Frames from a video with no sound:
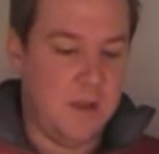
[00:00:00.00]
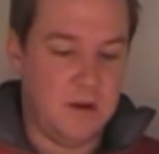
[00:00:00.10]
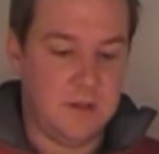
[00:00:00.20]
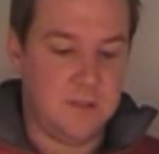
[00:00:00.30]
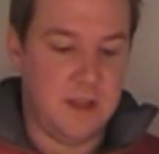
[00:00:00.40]

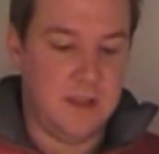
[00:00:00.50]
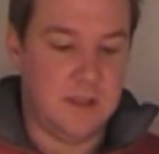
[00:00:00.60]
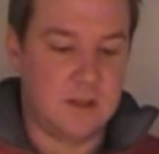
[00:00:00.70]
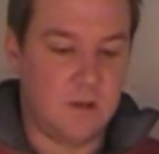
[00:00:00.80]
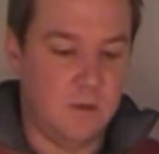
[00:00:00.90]
It'll just make
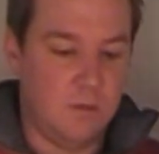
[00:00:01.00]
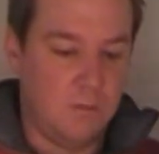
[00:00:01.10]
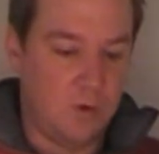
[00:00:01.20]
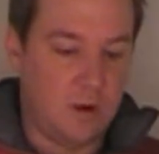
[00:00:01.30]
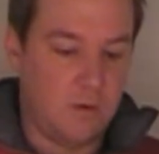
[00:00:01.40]
things go a little
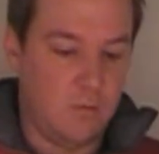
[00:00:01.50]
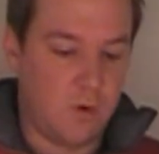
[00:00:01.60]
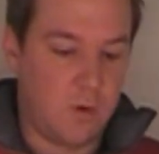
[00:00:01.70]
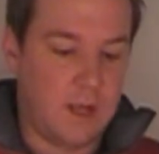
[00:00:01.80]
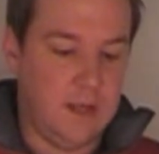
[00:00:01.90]

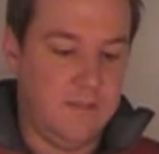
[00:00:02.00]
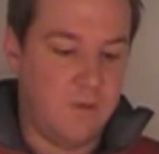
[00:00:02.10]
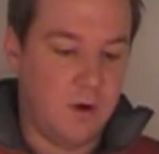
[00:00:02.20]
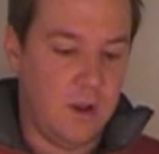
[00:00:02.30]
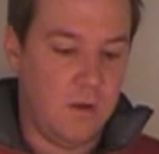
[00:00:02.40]
more quickly
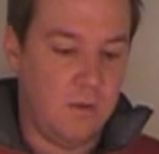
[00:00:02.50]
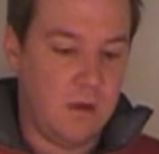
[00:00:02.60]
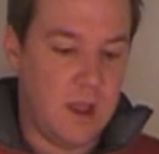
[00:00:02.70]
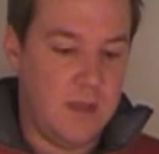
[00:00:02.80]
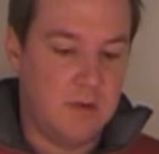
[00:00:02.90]
for you,
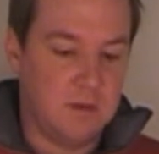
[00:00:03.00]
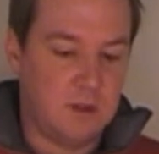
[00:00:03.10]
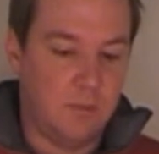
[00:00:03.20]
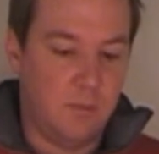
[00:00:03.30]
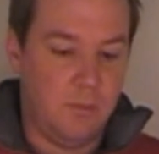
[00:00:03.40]
and the end
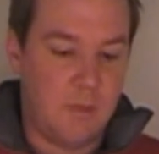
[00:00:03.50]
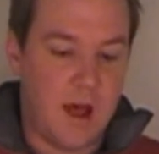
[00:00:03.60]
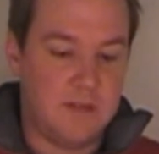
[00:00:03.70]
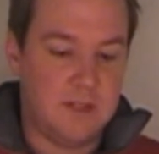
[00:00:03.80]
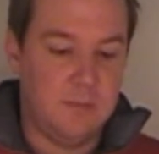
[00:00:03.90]
result will
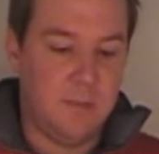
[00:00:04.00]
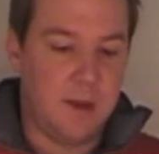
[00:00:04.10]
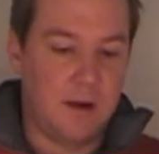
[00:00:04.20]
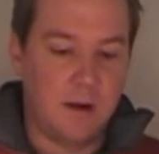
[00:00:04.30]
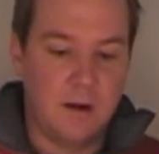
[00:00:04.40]
obviously be
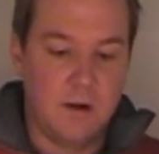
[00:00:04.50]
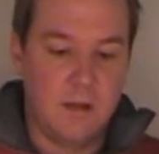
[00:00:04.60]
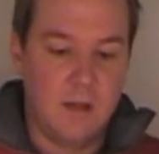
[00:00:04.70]
better.